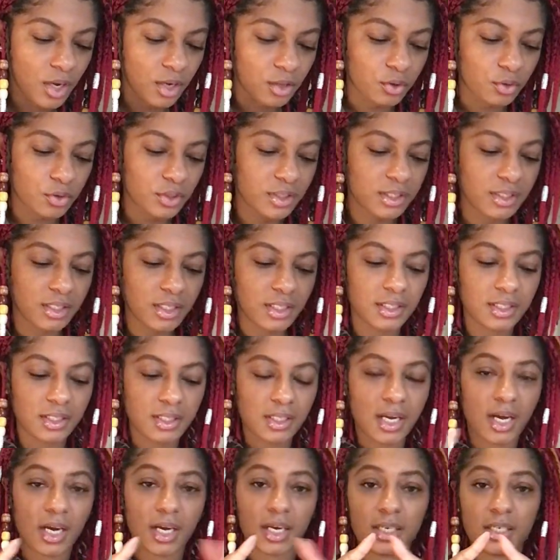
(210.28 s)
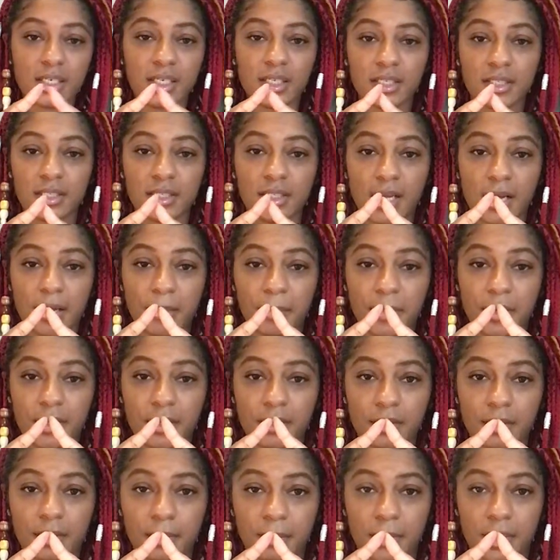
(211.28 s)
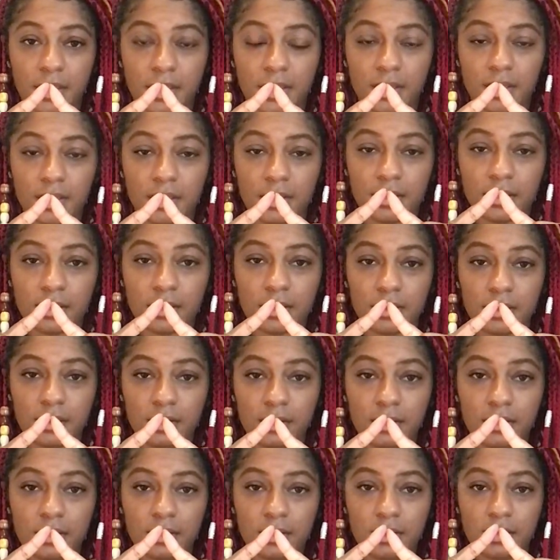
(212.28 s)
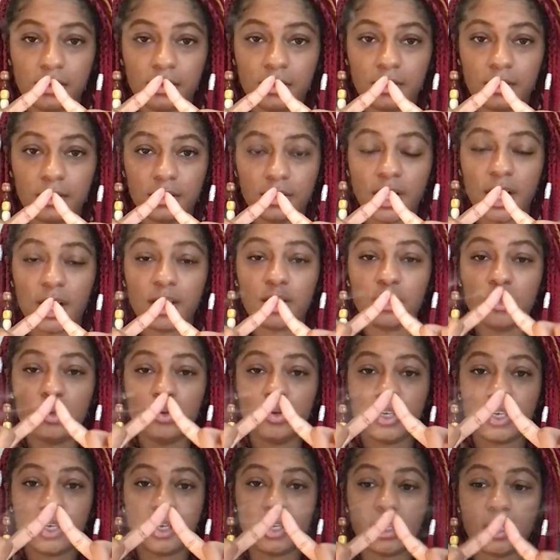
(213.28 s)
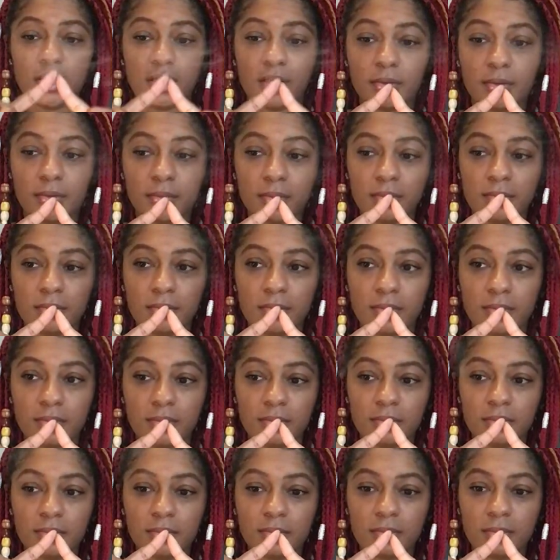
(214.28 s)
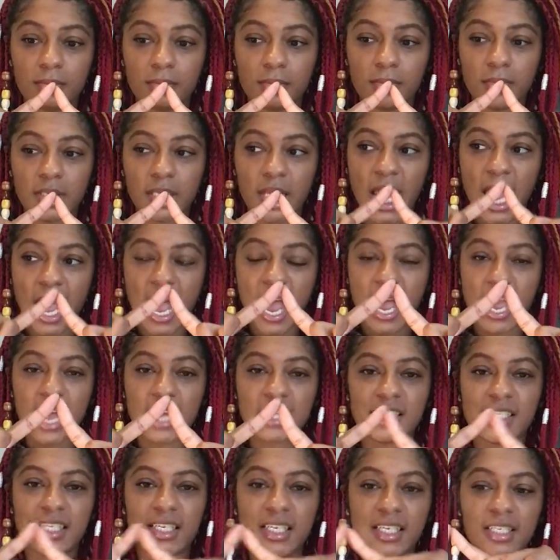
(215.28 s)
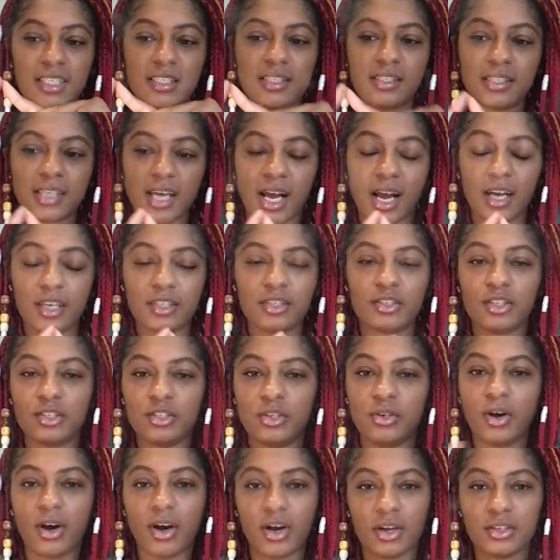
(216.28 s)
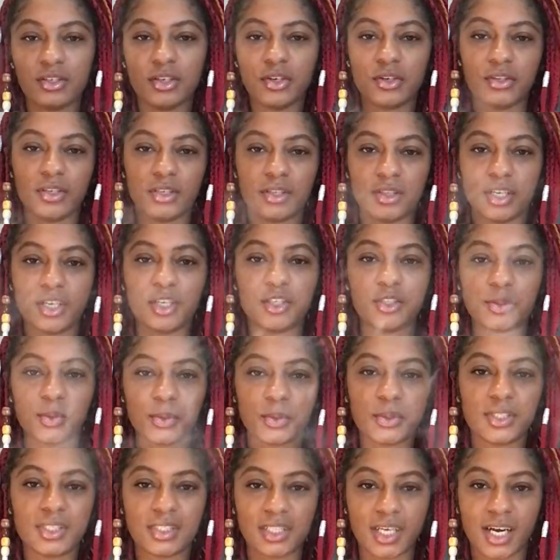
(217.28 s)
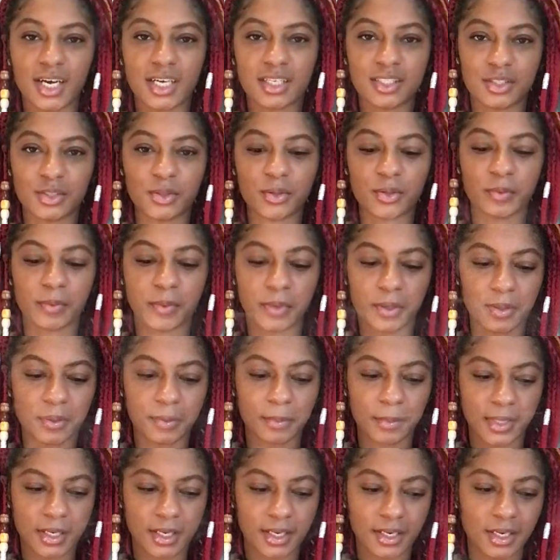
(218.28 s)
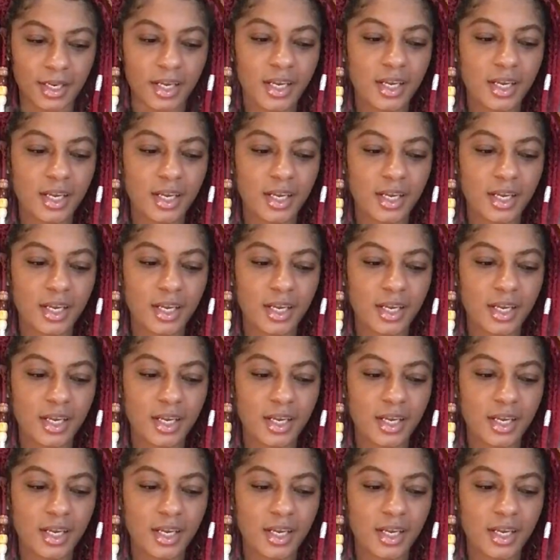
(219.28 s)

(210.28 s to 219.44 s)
3, 6, 9 is that pyramid that you can add to each side. So you all know that there's 3 sides to a pyramid.